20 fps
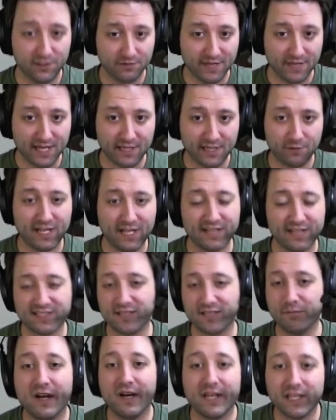that. No one has
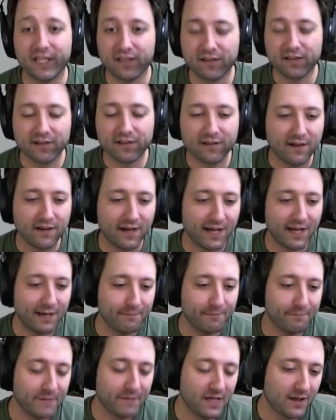the money.
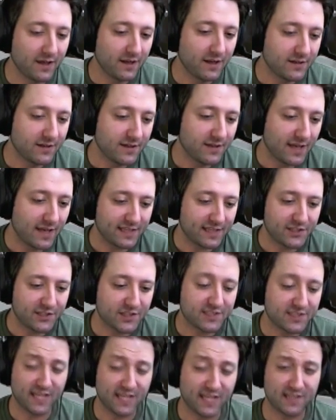And it
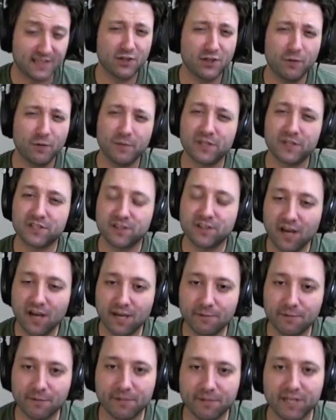just takes so much
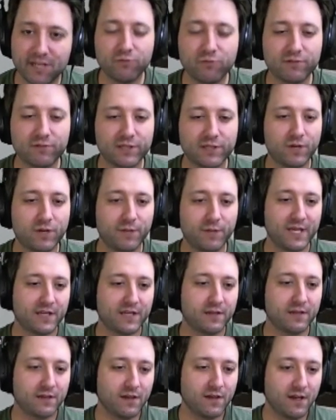time. I mean, if you really want to
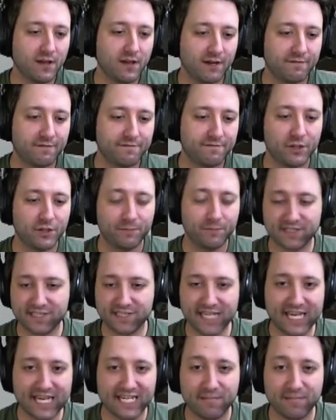make a film
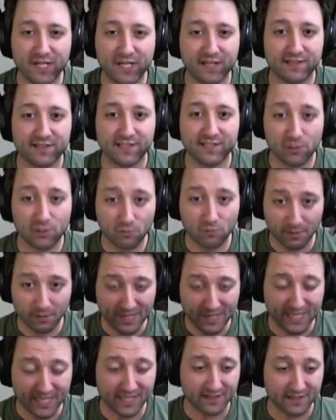that's 90 minutes and you want to
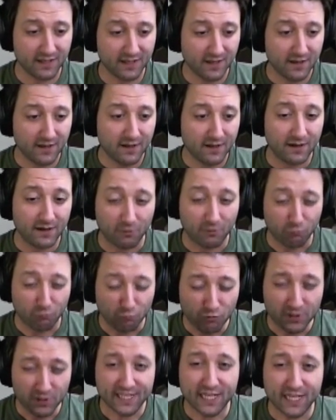make it a
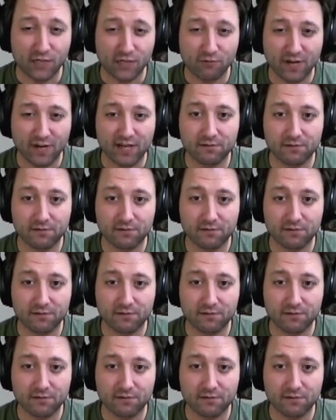really great